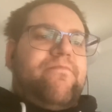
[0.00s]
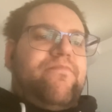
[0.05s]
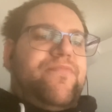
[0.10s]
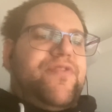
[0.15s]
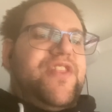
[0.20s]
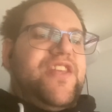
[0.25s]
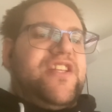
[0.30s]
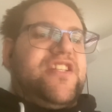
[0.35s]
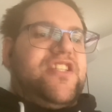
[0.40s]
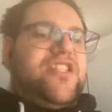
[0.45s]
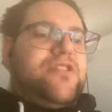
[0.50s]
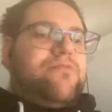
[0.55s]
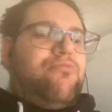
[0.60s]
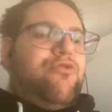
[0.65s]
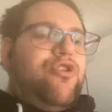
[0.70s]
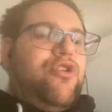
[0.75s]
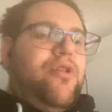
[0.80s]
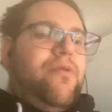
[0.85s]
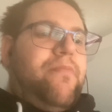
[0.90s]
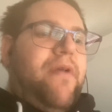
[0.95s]
This is
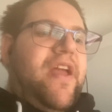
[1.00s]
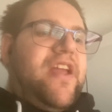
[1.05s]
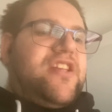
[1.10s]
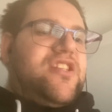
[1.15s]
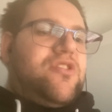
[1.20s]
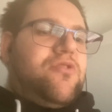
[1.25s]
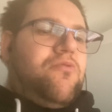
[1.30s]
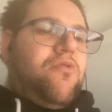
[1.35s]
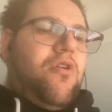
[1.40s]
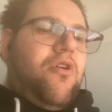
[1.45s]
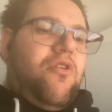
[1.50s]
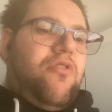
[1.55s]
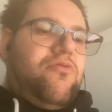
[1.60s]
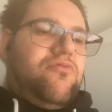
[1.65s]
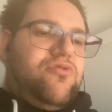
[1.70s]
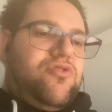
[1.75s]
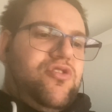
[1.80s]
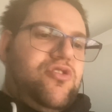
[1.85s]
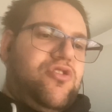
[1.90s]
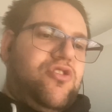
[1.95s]
purely based on, well,
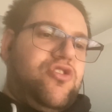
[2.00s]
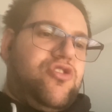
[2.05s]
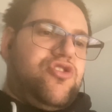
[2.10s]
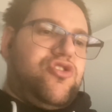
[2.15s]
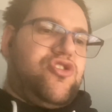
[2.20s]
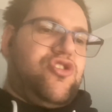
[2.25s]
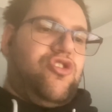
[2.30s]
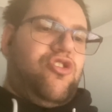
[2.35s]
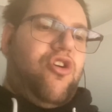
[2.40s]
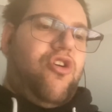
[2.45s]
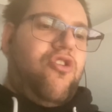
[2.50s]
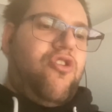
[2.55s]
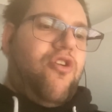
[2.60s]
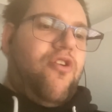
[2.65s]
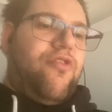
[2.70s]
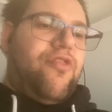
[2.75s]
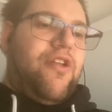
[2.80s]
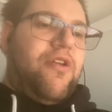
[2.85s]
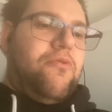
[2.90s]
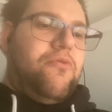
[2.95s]
Geelong
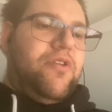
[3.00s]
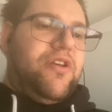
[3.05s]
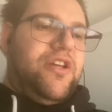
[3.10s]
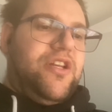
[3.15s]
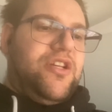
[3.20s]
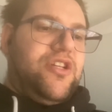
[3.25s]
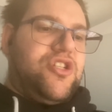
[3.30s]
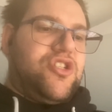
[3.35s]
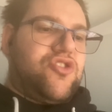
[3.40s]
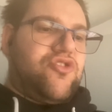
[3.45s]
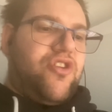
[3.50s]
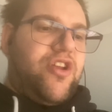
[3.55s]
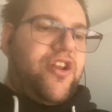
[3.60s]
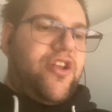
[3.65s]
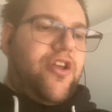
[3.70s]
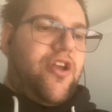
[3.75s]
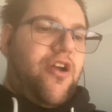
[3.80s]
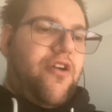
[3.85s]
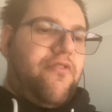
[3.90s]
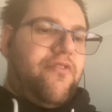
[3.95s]
got their winning
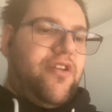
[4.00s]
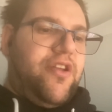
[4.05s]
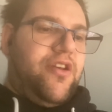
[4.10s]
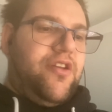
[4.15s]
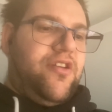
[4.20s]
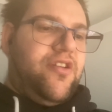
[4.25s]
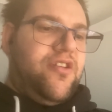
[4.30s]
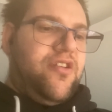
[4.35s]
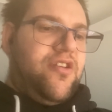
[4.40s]
streak going